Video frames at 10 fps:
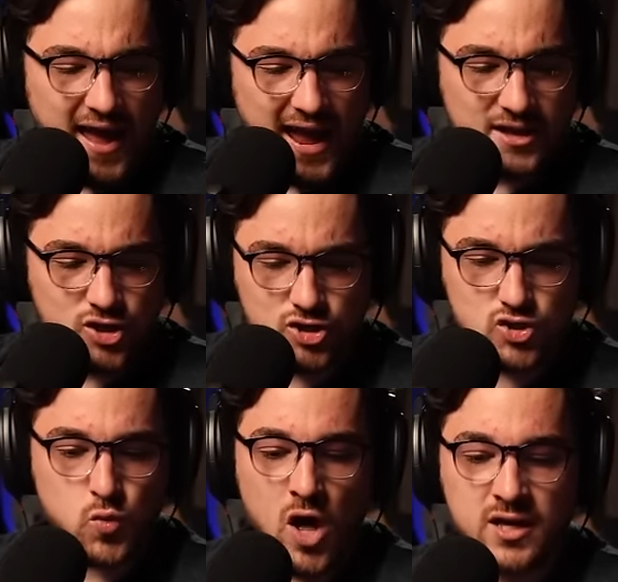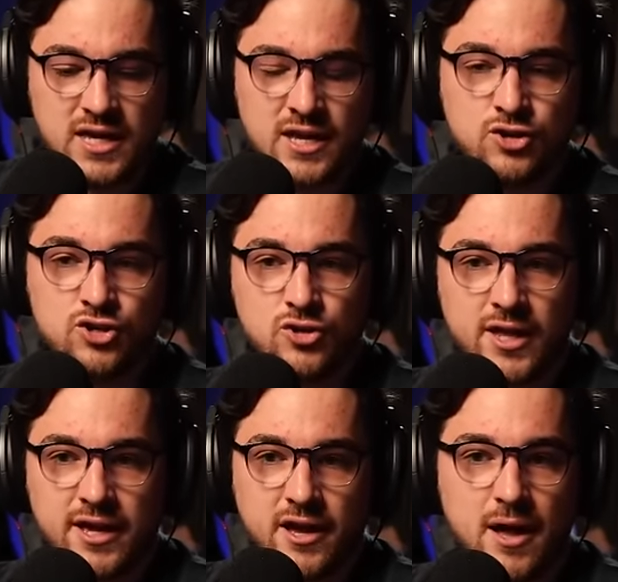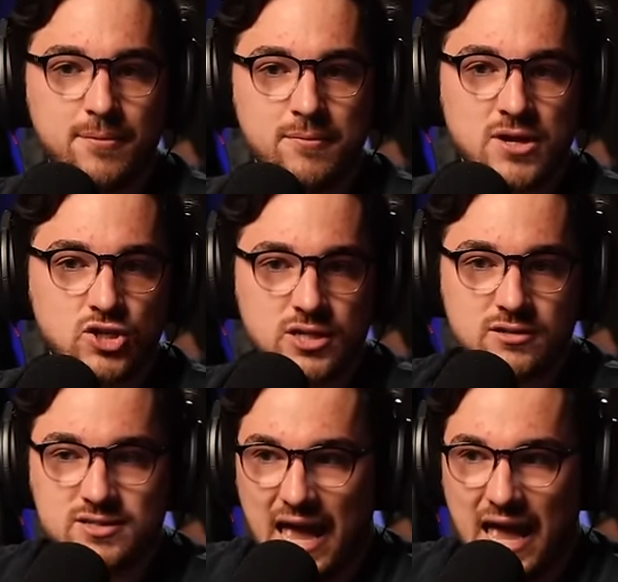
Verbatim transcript: and you just walk in, you do like a couple missions,